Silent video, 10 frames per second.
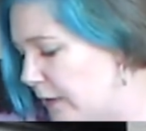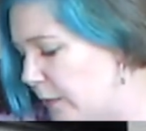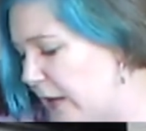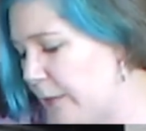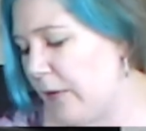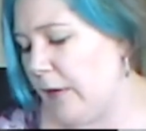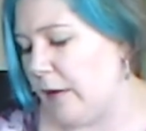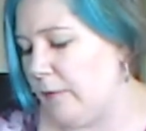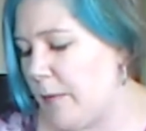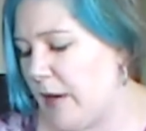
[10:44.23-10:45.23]
the paper,
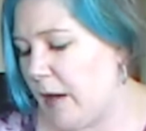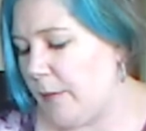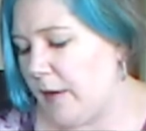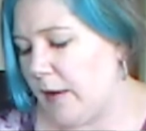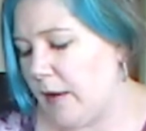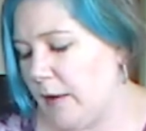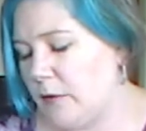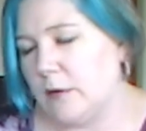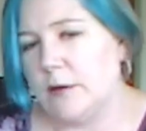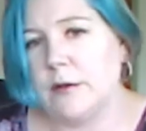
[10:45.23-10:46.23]
I rip it up, and I
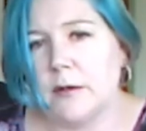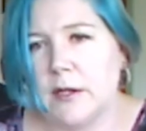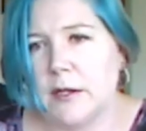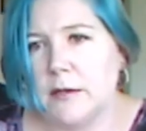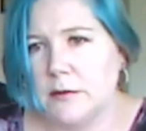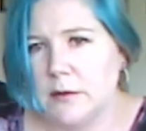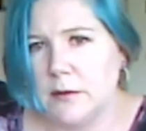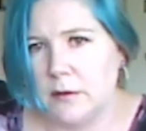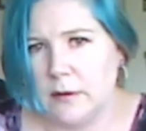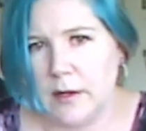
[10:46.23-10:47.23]
do a little
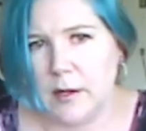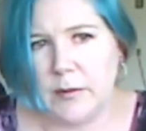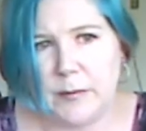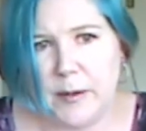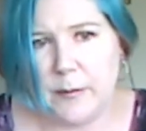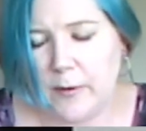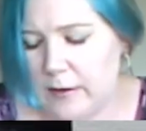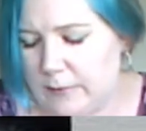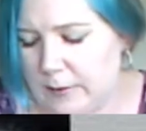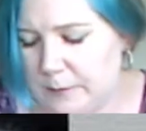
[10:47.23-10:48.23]
handmade paper
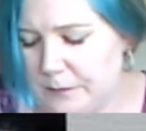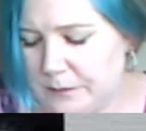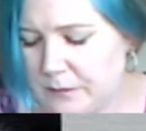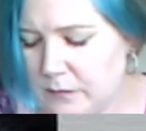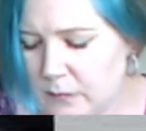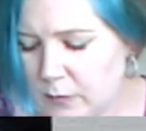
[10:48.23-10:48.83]
out of it. Or